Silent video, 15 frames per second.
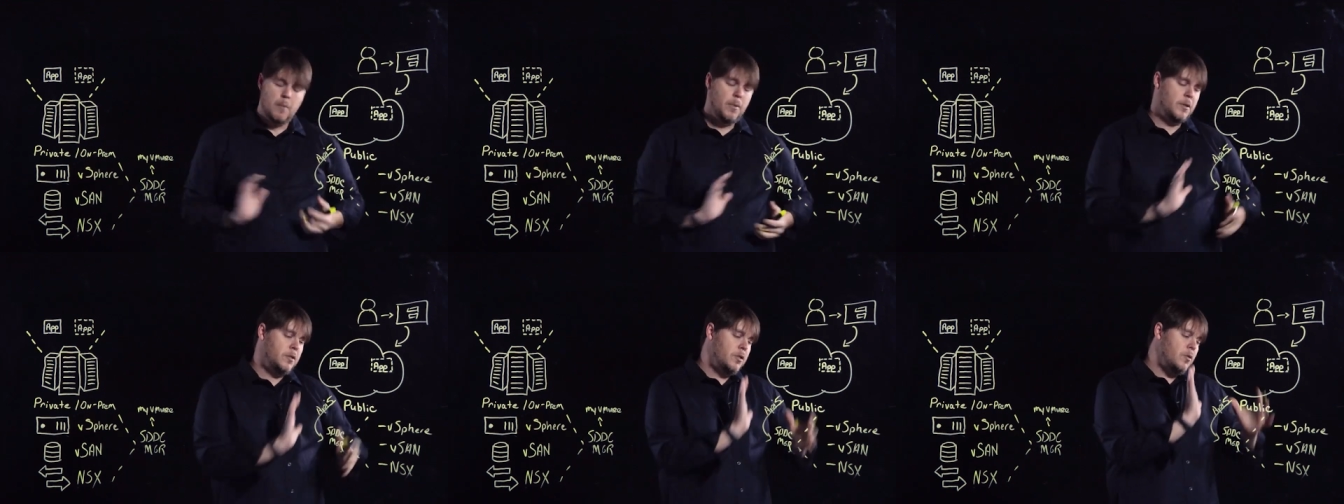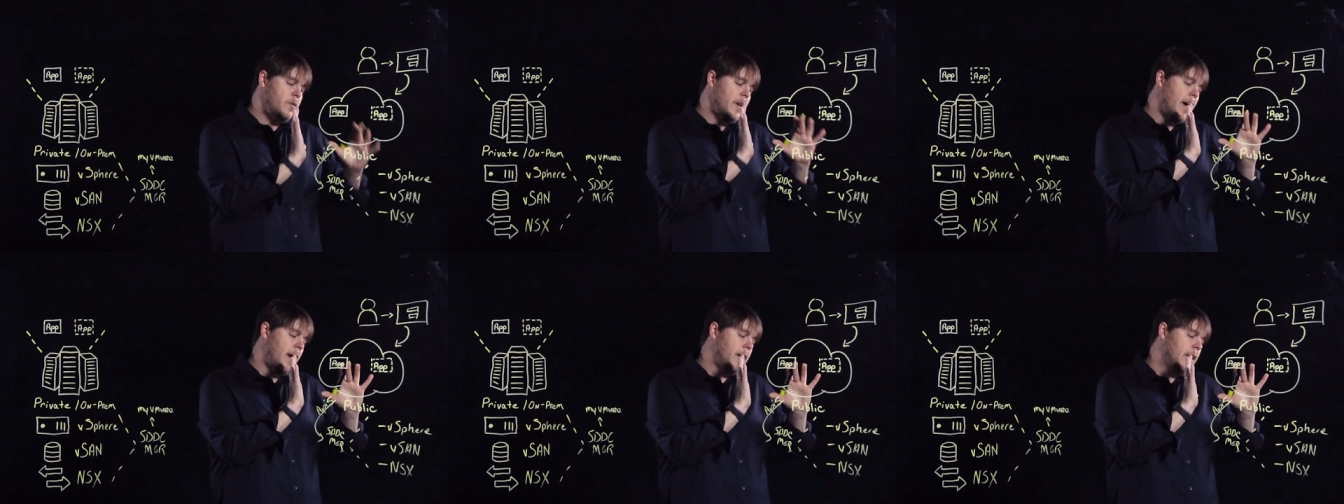but do
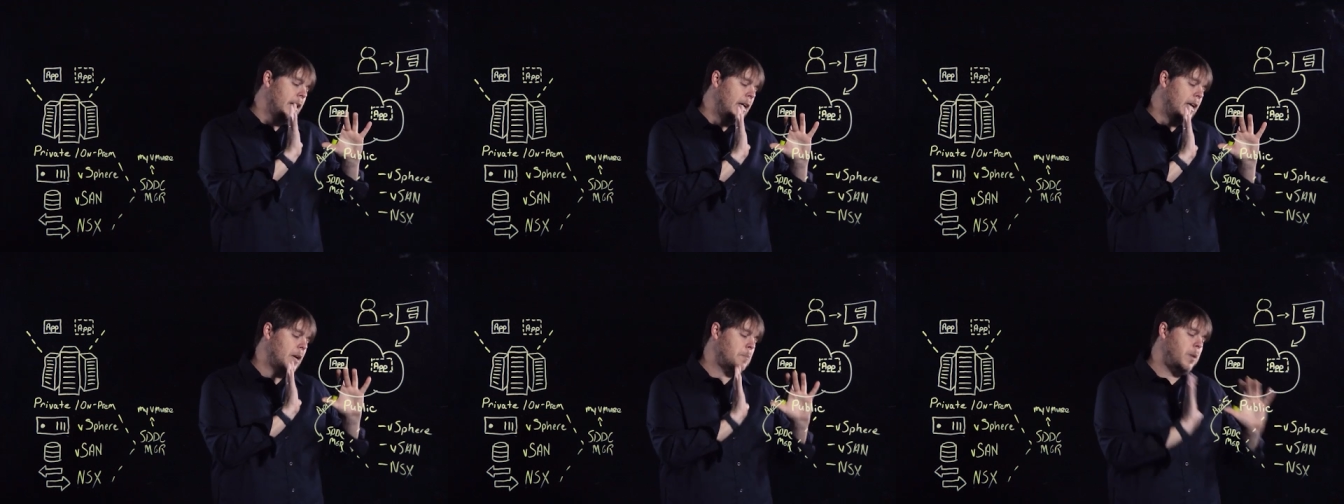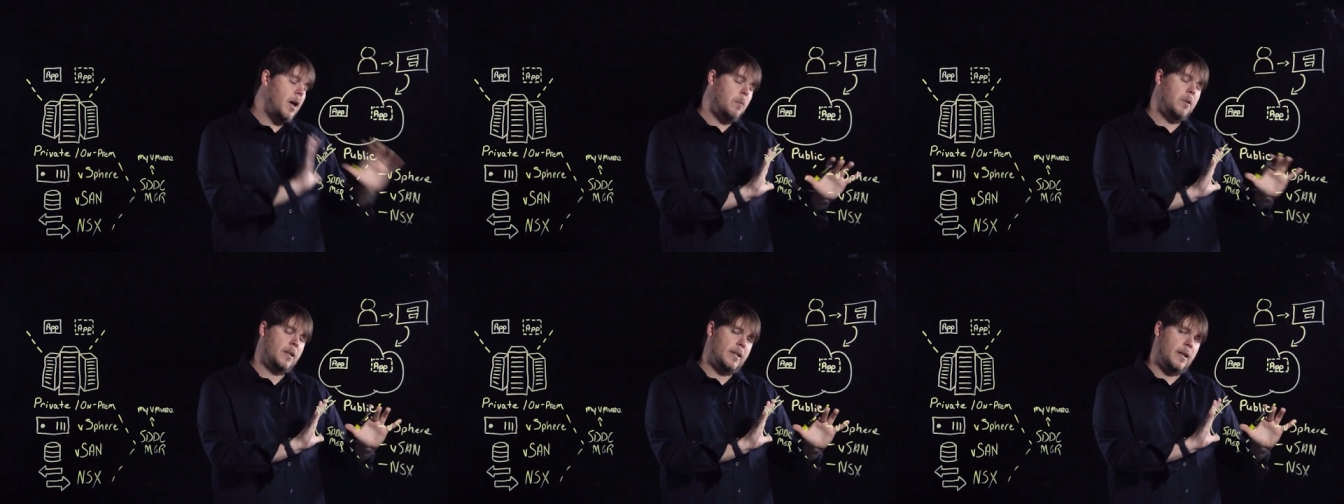that in a
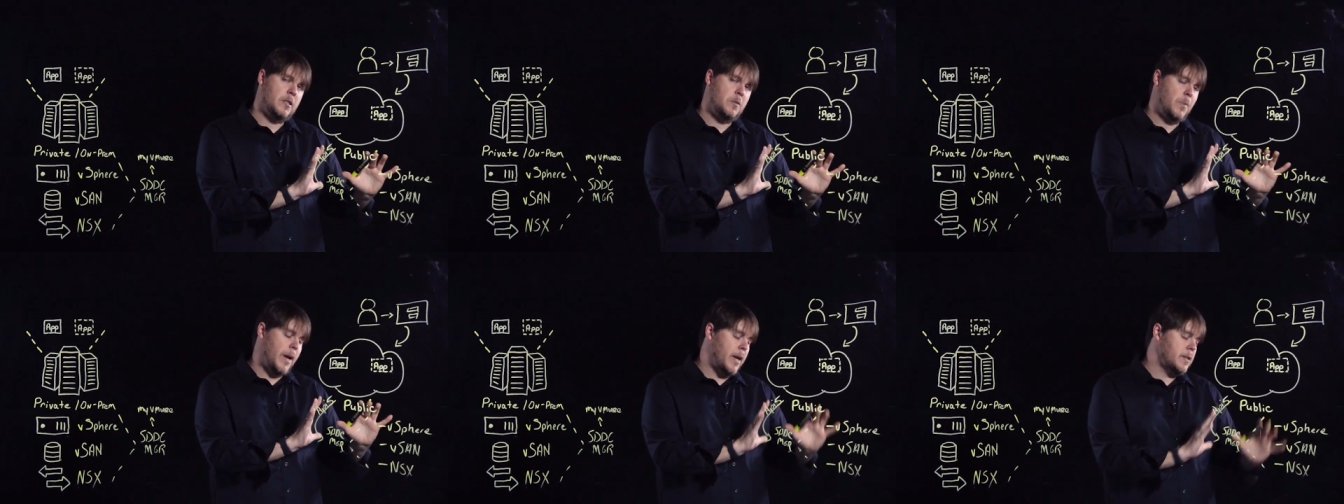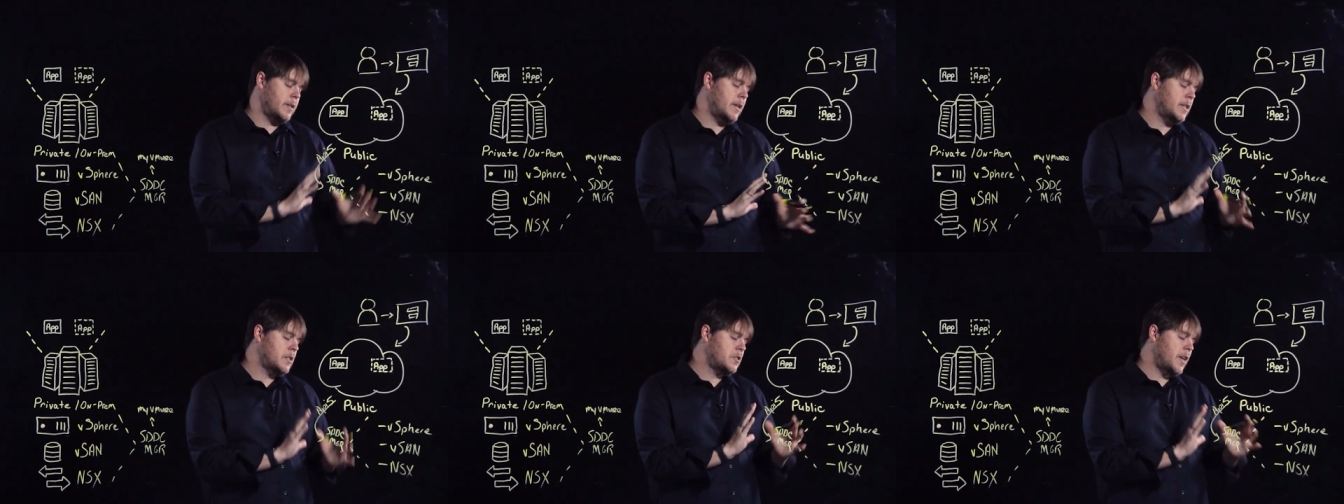public cloud space
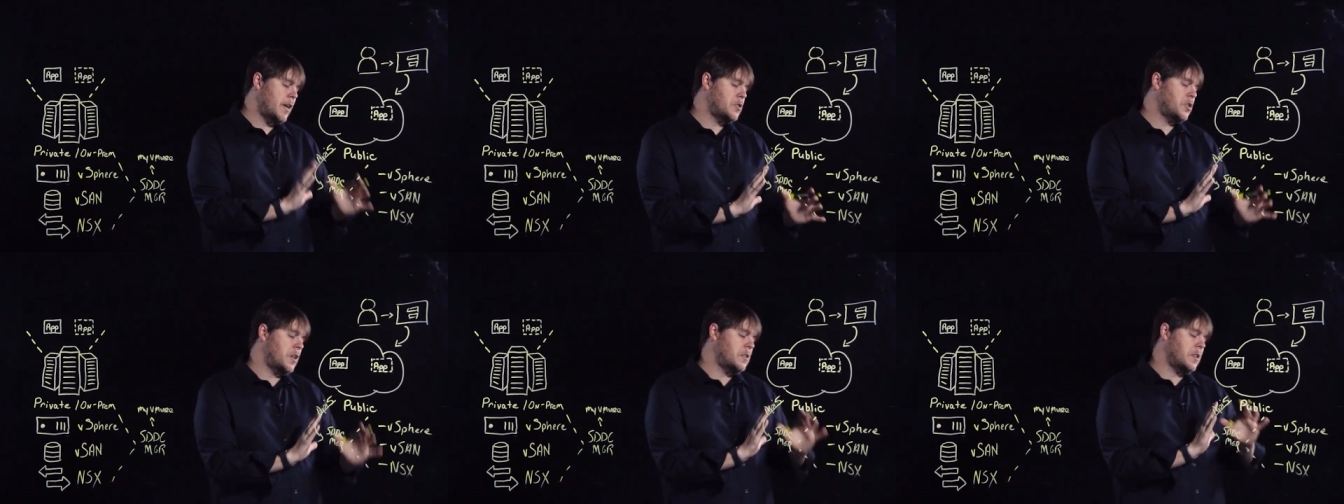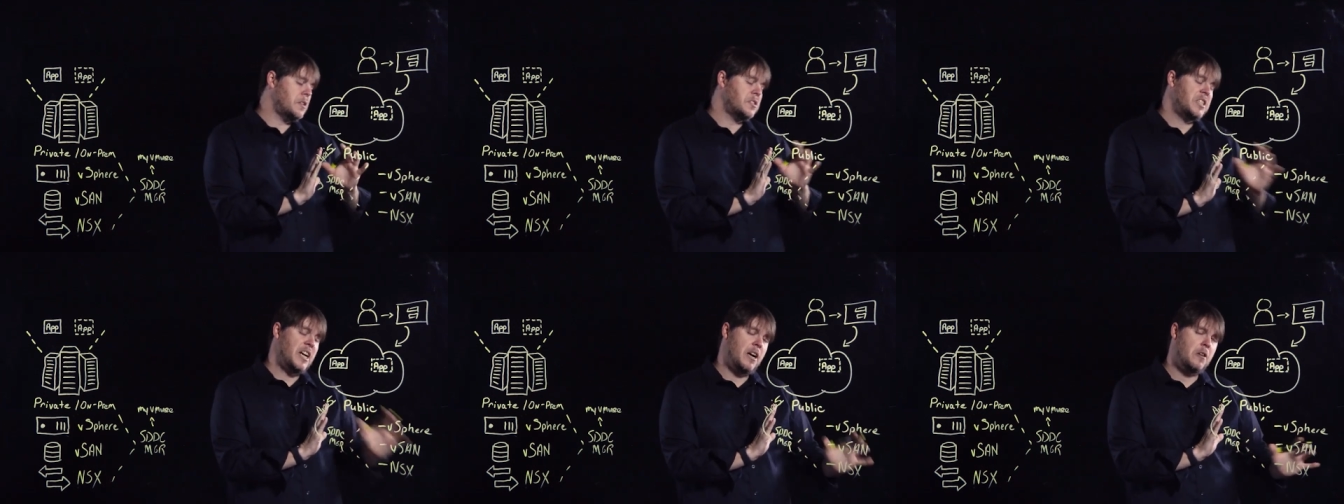and instantiate the
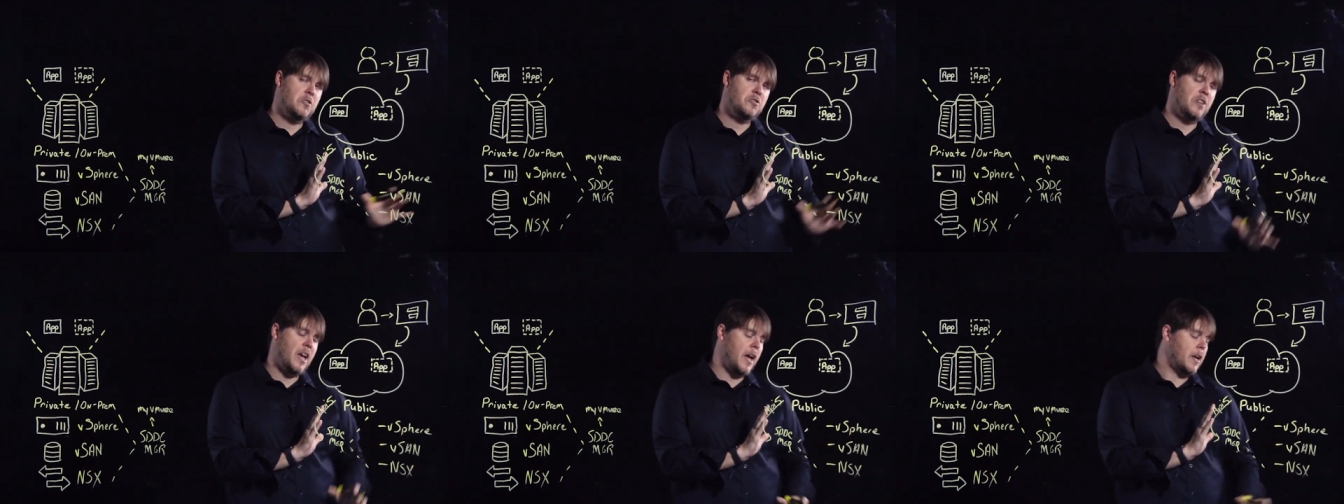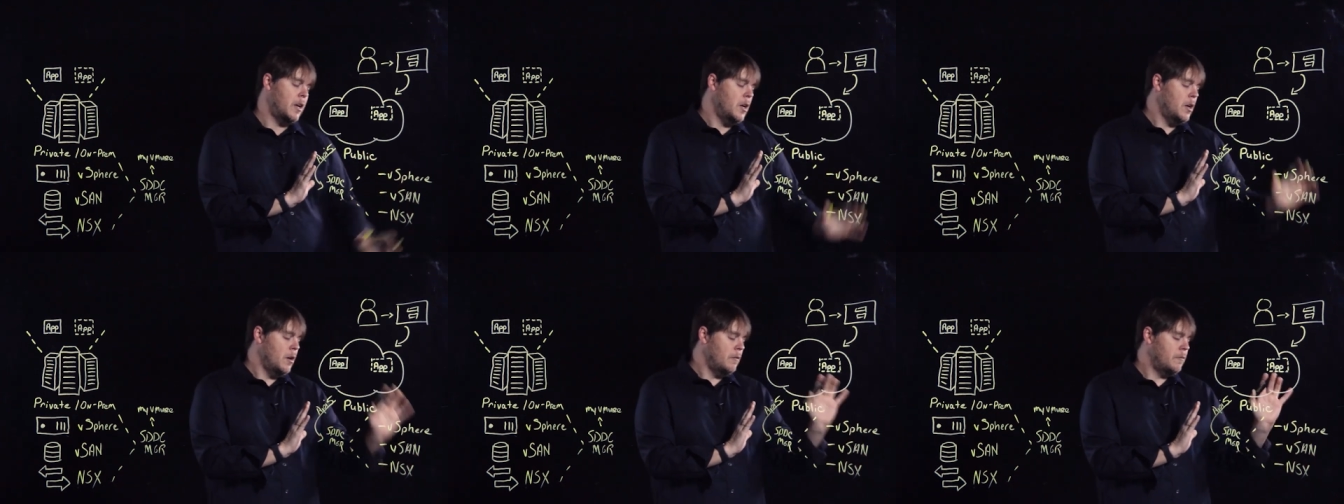entire
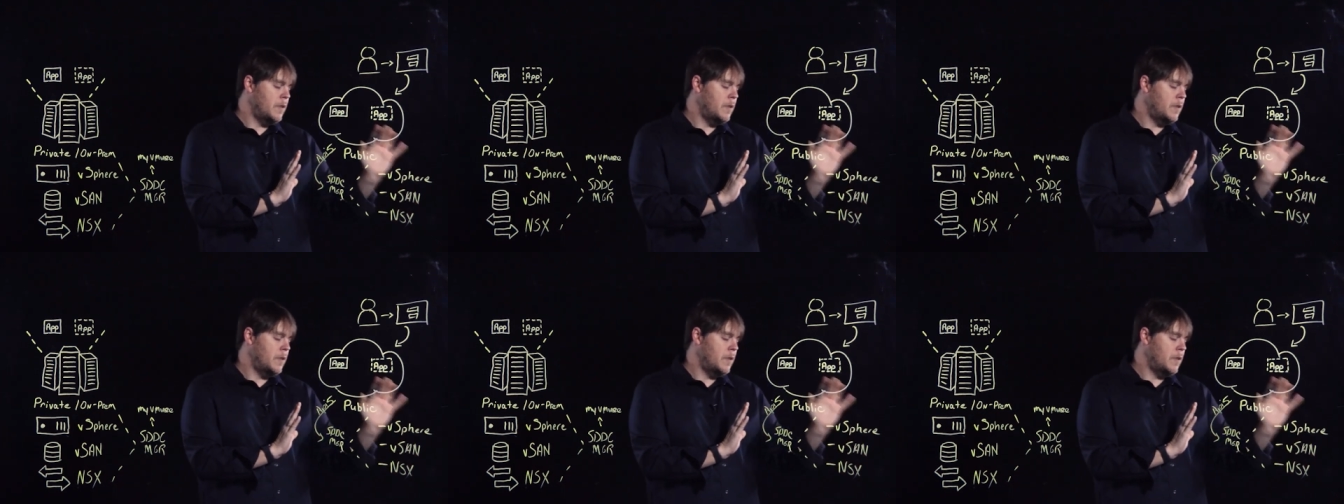stack,